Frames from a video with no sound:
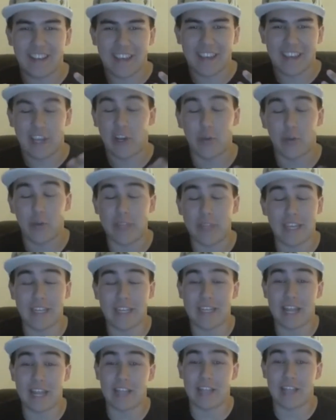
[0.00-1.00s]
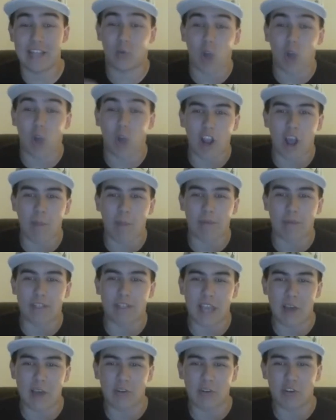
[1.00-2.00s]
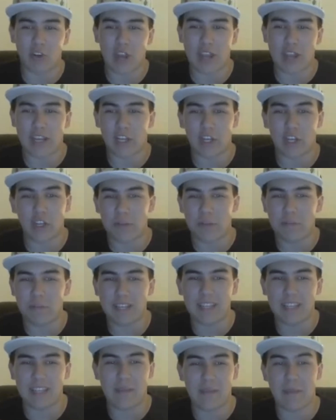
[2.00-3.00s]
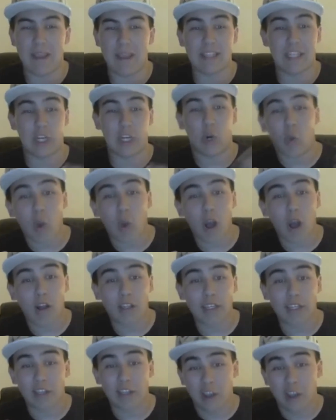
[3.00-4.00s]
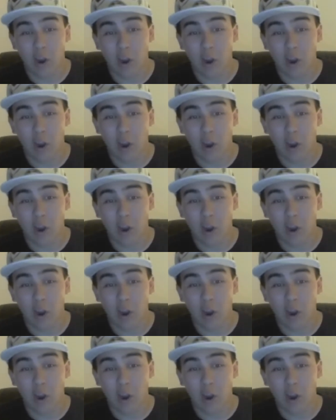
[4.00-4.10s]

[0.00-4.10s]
It could be the intense rock opera soundtrack, it could be the amazing quality,